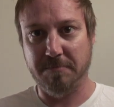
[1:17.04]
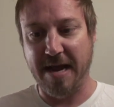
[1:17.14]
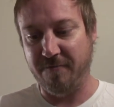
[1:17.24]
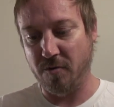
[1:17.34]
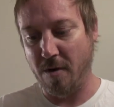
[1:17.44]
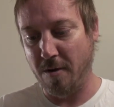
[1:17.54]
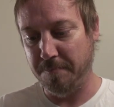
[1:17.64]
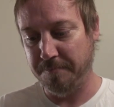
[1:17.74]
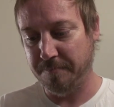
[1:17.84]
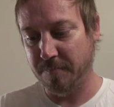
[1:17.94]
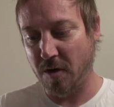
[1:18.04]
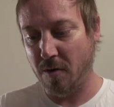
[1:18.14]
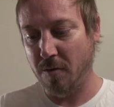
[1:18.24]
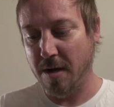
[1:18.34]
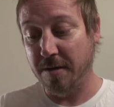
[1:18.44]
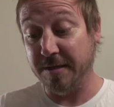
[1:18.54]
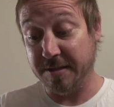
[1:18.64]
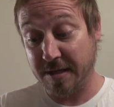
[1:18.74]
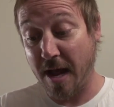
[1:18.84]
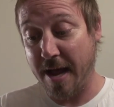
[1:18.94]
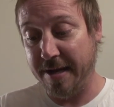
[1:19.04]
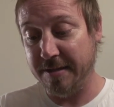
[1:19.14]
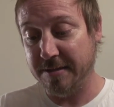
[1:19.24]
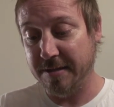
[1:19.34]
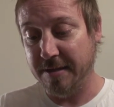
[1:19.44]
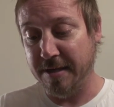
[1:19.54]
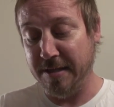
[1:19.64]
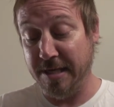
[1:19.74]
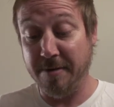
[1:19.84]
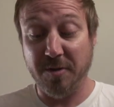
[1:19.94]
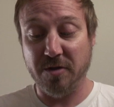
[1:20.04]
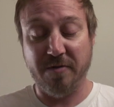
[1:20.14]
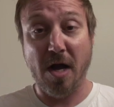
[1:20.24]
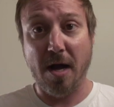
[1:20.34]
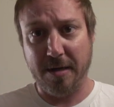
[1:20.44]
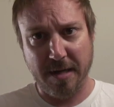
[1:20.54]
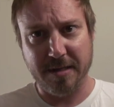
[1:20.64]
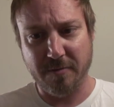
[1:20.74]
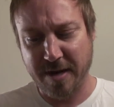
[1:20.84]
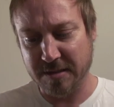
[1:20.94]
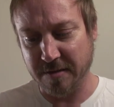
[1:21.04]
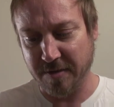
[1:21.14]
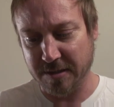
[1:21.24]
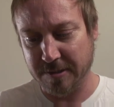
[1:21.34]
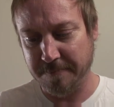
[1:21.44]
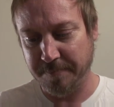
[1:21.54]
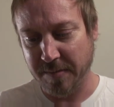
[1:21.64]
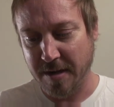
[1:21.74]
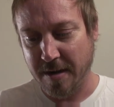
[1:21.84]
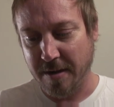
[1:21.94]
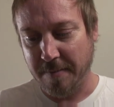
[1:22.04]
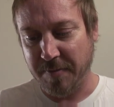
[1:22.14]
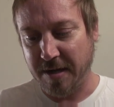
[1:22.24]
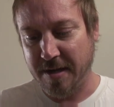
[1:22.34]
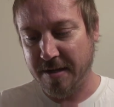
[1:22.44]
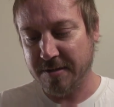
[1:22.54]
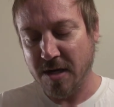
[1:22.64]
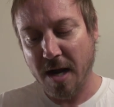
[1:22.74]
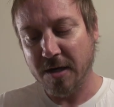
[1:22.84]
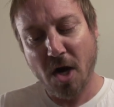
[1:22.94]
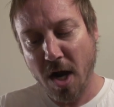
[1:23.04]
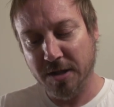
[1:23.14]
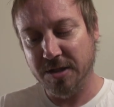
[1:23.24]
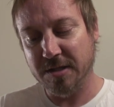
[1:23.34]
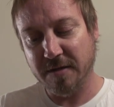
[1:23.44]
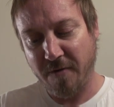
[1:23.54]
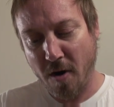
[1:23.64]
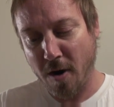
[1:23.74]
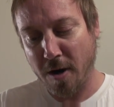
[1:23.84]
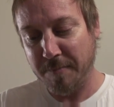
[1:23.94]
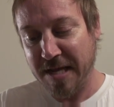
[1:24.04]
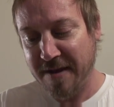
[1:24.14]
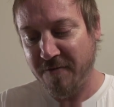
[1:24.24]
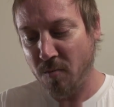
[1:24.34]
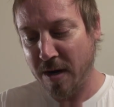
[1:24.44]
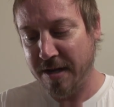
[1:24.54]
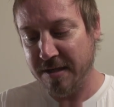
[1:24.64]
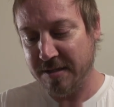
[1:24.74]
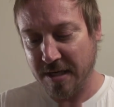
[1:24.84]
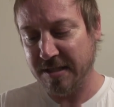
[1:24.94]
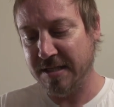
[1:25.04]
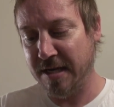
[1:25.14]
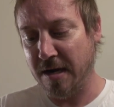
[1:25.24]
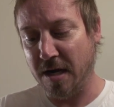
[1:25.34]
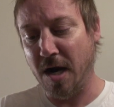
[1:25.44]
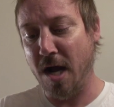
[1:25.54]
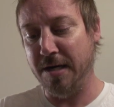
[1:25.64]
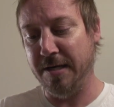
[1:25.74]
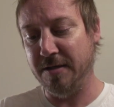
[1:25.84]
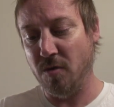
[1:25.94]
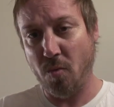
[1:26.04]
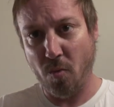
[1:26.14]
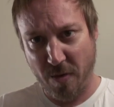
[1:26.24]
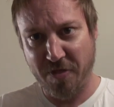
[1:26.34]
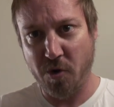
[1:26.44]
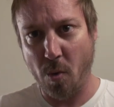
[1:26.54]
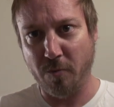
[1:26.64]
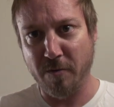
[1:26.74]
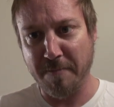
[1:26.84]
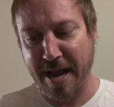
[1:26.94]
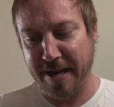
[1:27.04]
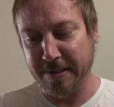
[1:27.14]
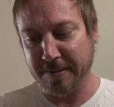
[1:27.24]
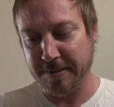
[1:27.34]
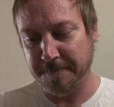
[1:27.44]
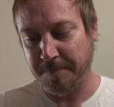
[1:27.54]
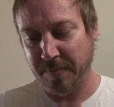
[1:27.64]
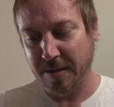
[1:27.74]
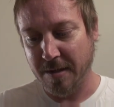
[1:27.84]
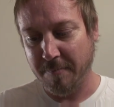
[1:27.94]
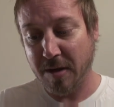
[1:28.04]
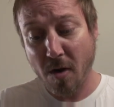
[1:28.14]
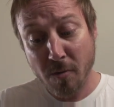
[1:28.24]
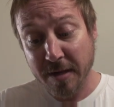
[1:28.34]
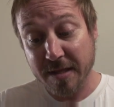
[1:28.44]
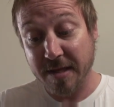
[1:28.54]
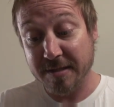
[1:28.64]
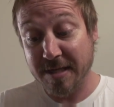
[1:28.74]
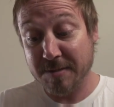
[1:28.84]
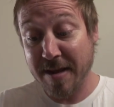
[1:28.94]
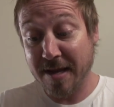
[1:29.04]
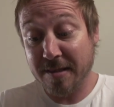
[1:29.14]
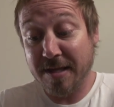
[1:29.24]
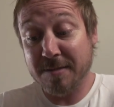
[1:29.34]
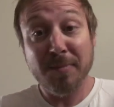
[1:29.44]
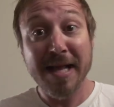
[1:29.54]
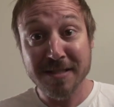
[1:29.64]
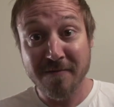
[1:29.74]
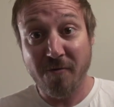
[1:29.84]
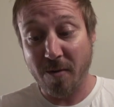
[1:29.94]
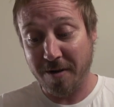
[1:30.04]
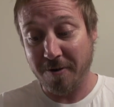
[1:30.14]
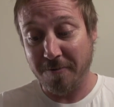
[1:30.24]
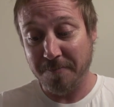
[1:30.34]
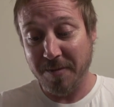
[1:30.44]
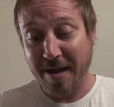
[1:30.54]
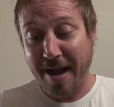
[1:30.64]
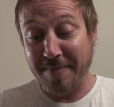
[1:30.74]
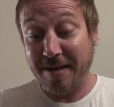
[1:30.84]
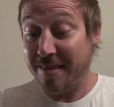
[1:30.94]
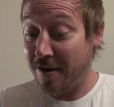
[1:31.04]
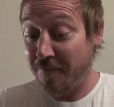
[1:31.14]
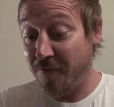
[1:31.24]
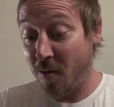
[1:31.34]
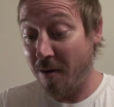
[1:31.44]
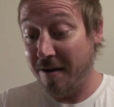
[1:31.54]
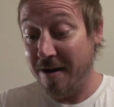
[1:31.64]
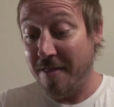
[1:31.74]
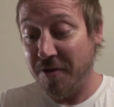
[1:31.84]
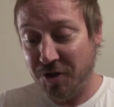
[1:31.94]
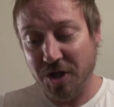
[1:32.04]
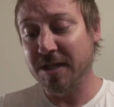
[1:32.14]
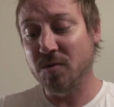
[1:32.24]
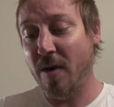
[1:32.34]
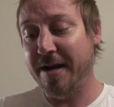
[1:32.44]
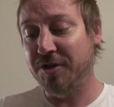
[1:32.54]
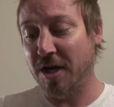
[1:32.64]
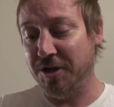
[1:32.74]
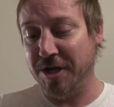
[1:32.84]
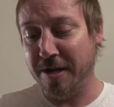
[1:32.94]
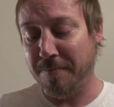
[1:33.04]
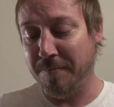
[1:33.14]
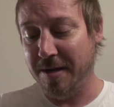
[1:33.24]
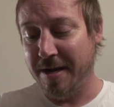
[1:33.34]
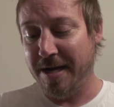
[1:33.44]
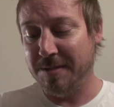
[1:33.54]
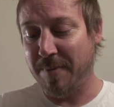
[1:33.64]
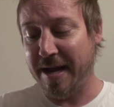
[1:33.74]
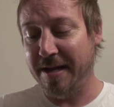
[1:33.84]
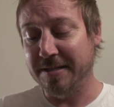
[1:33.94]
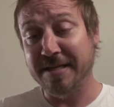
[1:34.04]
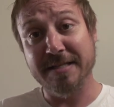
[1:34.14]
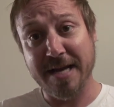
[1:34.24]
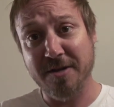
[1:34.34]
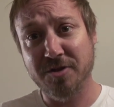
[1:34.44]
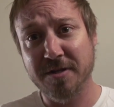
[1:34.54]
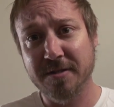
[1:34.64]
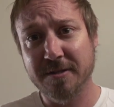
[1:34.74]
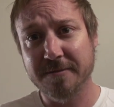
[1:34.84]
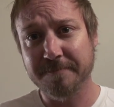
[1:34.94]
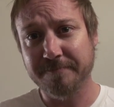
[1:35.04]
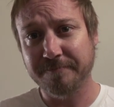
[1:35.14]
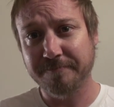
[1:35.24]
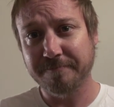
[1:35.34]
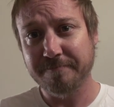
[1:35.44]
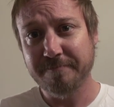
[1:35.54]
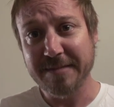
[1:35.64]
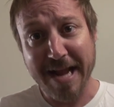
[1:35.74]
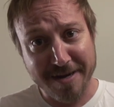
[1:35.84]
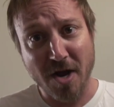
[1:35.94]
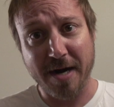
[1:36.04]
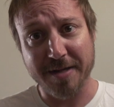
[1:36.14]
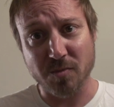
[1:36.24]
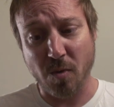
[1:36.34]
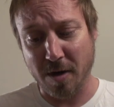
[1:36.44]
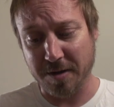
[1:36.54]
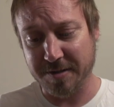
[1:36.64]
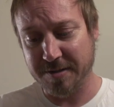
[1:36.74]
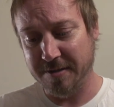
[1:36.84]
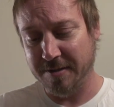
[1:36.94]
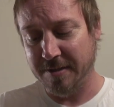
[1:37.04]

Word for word: after all, though disguised in the image of God like the rest of us, that he is not conscious of harm even when he is dusting a continent with your remains, but only thinks he is making things pleasant for you, and that therefore the just way to judge him is by his intentions and not his works.